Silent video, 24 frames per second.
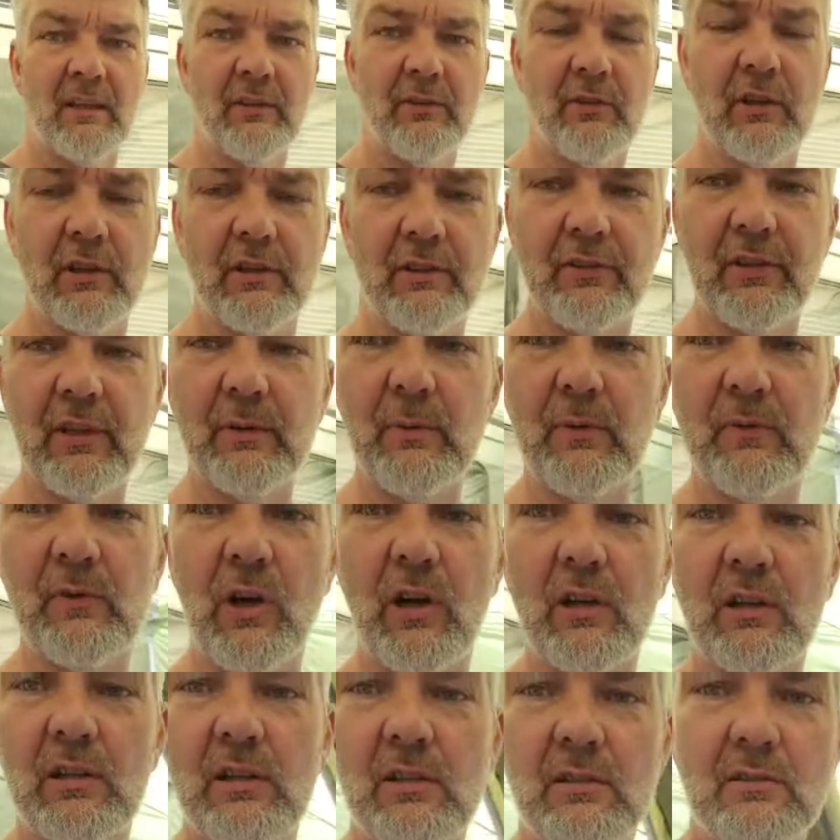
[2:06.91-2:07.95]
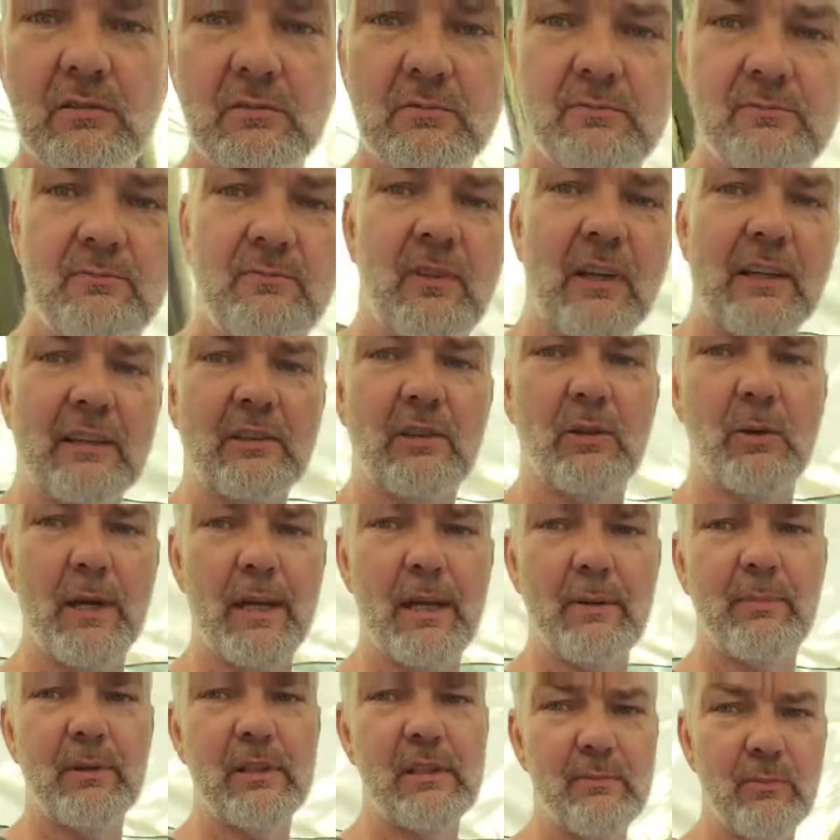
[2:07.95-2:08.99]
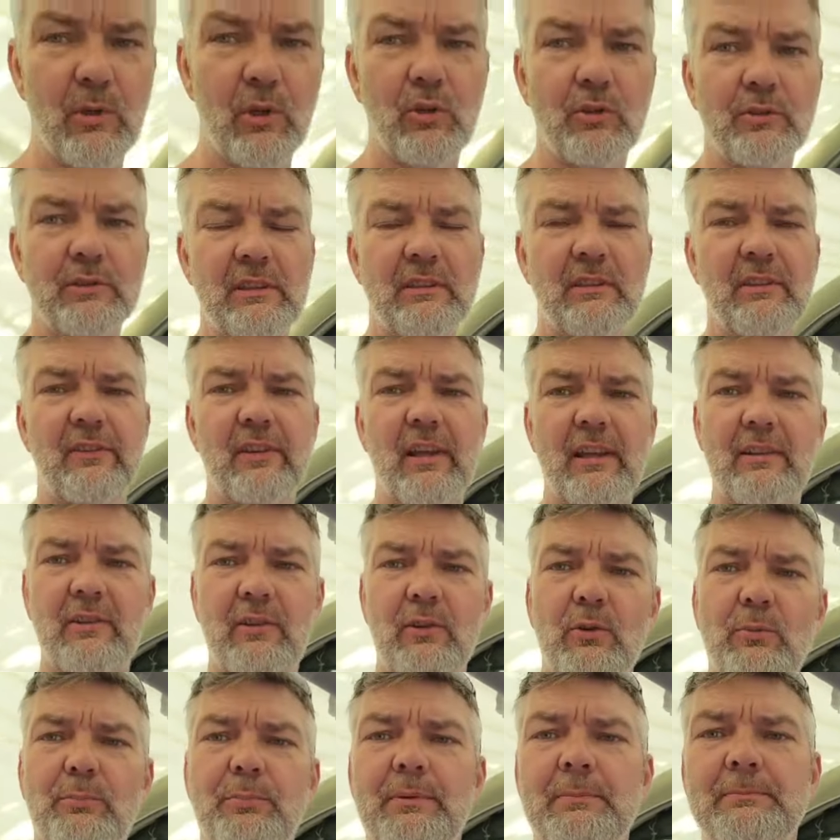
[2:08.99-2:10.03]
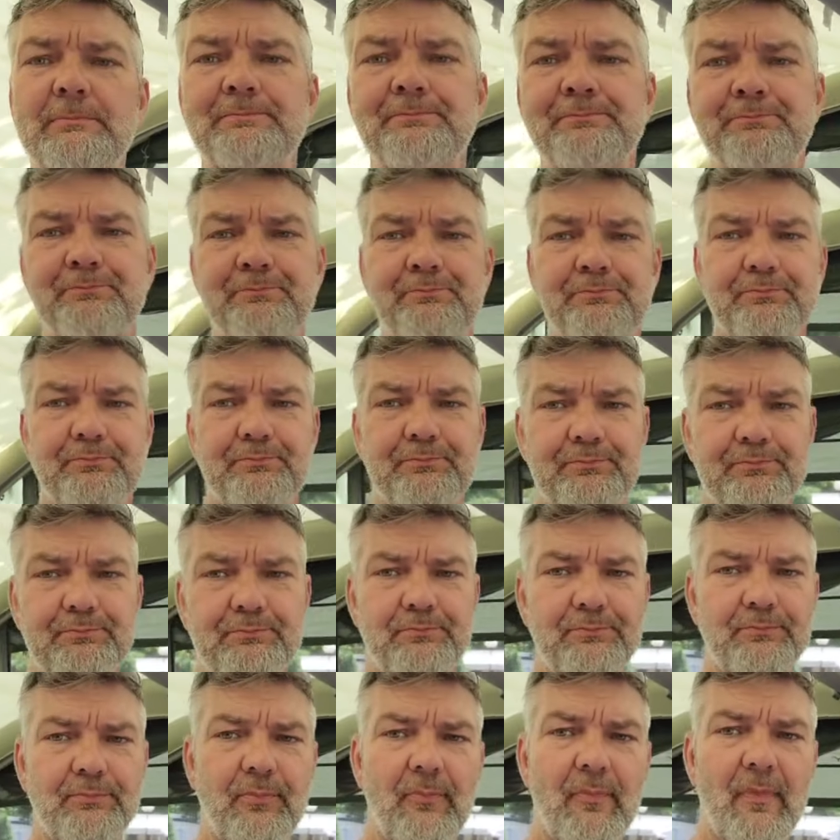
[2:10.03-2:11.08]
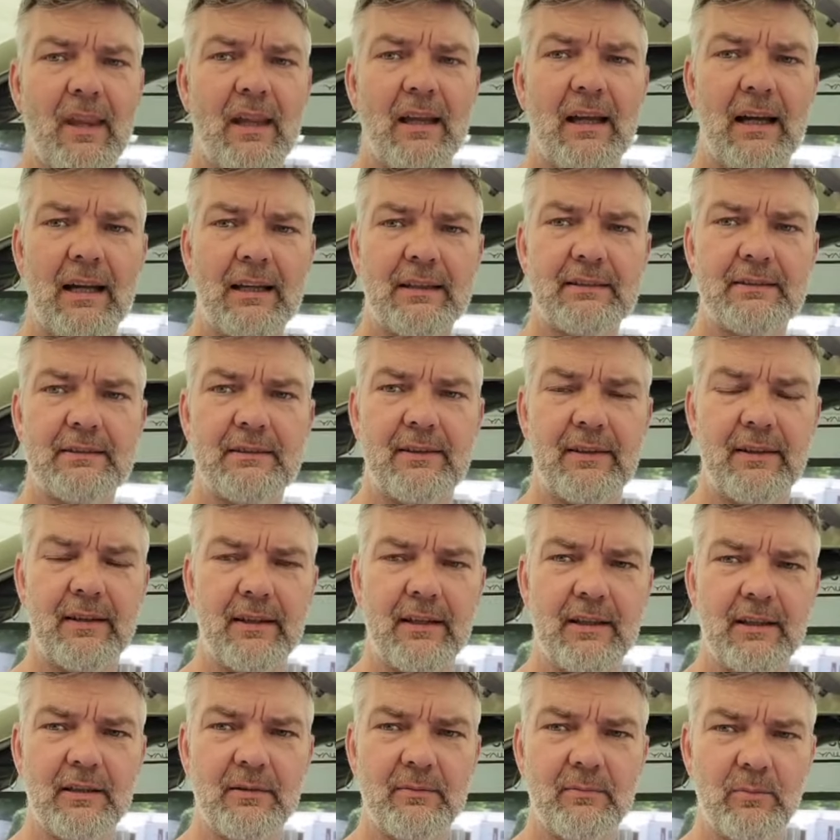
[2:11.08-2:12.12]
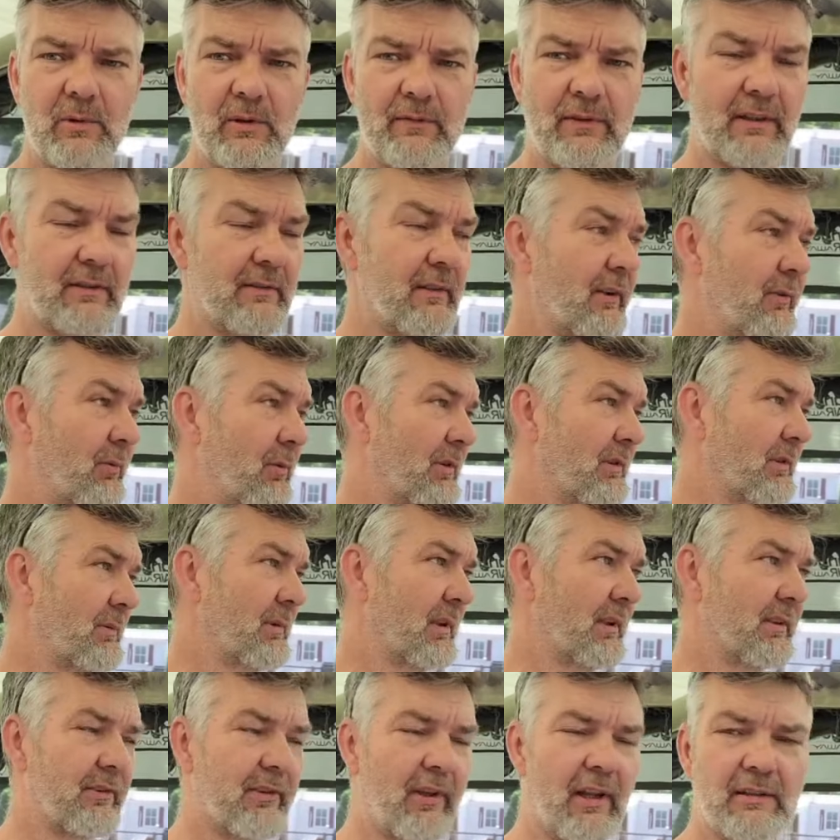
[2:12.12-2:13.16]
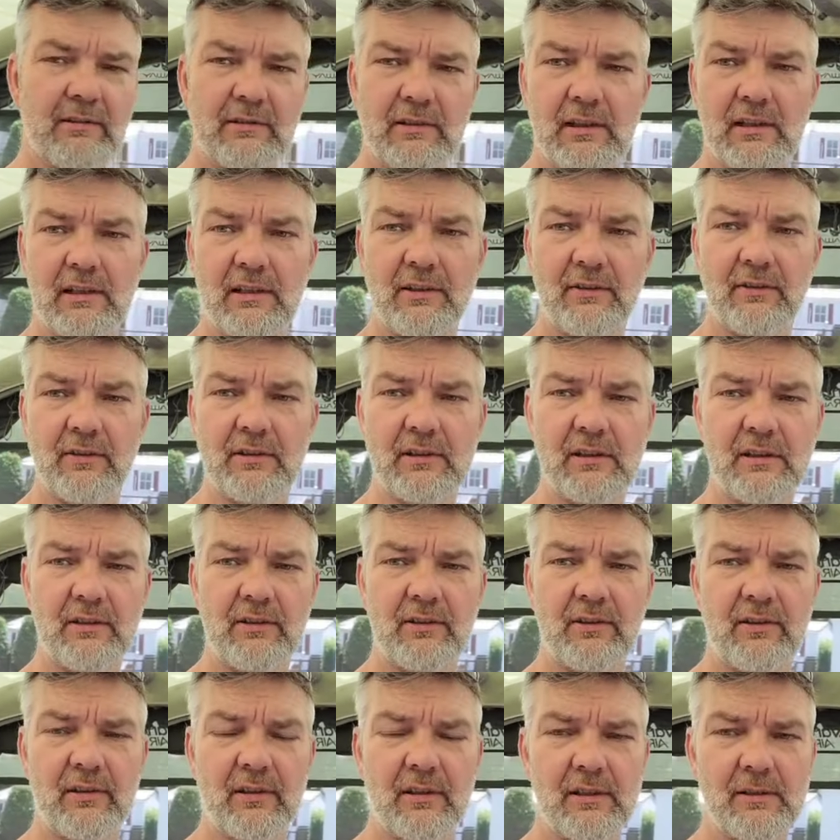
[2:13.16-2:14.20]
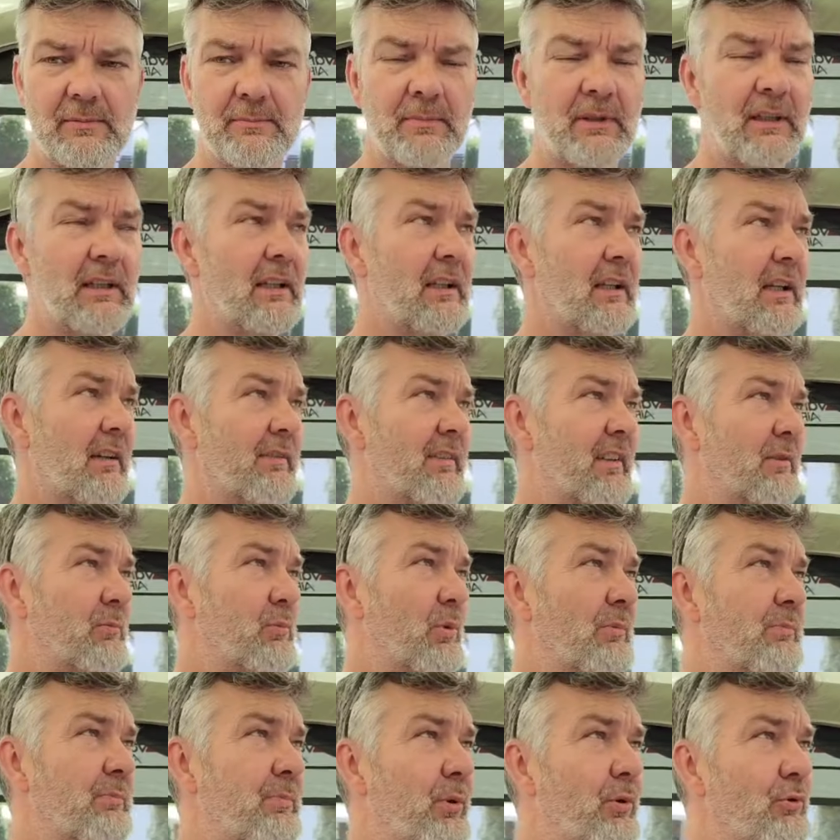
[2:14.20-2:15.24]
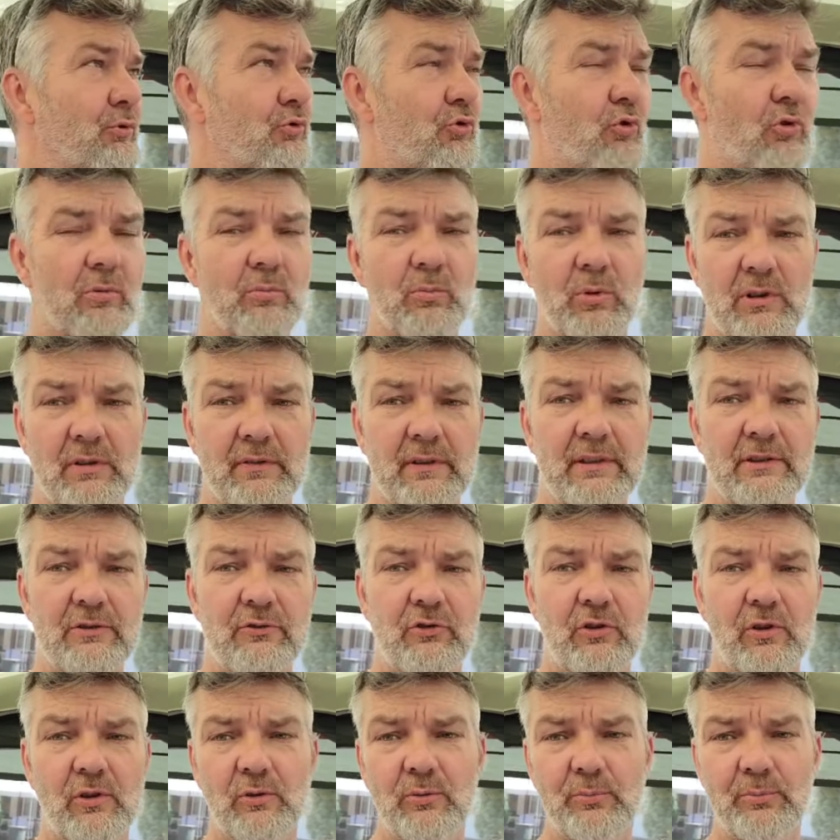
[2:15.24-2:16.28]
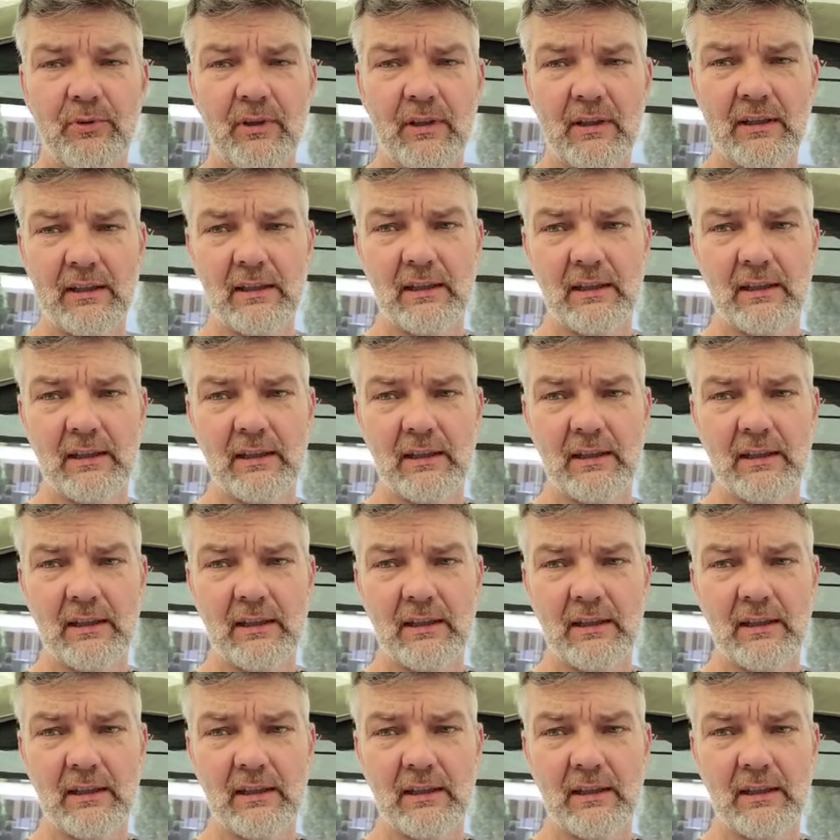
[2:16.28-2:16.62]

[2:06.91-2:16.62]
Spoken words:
So you can see we've got a little Vango Airbeam awning set up, and we've had this one about 10 years, and it's I've had one puncture in one of these tubes,